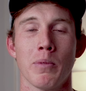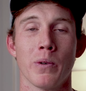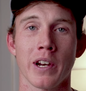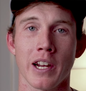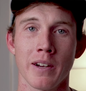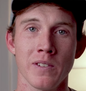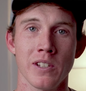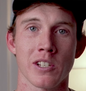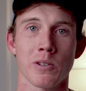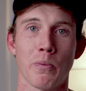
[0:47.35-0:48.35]
but when it comes
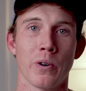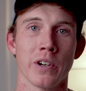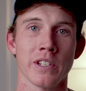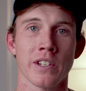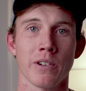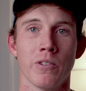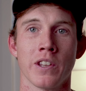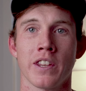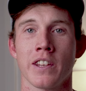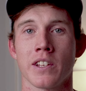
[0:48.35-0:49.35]
to sports,
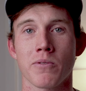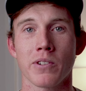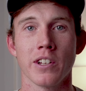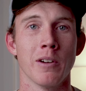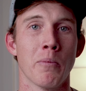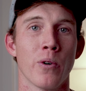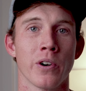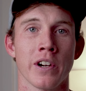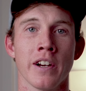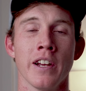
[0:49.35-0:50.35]
one thing that's really
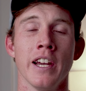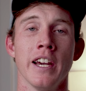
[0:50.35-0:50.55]
important